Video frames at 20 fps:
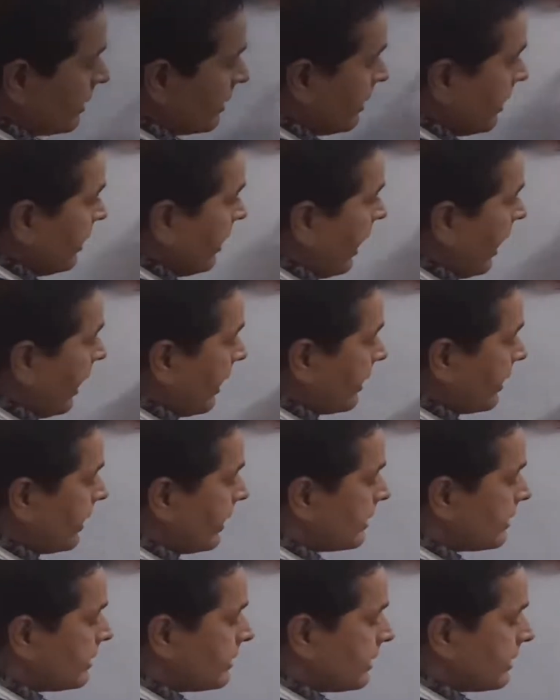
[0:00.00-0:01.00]
then I
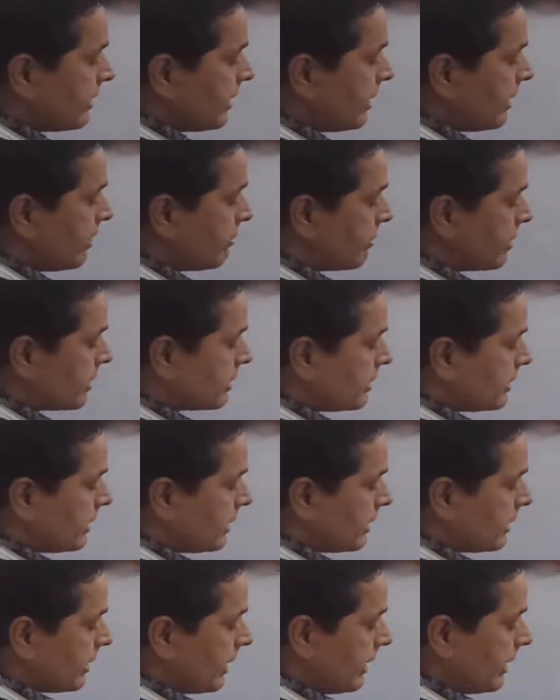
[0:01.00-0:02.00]
can see the
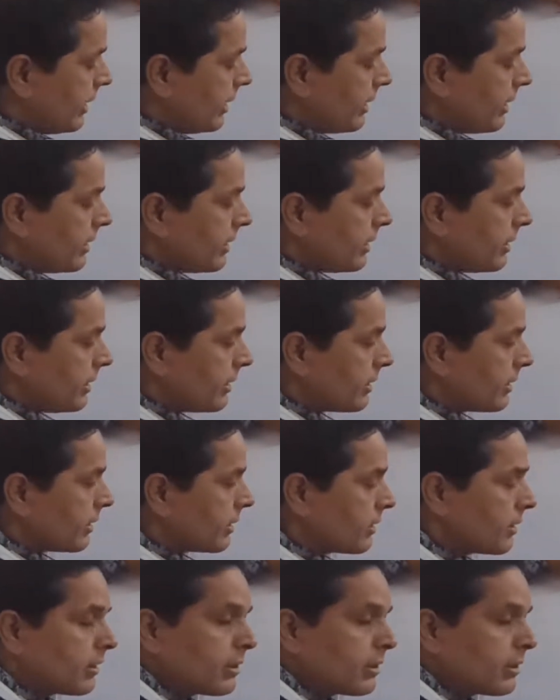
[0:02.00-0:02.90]
emergent ray here.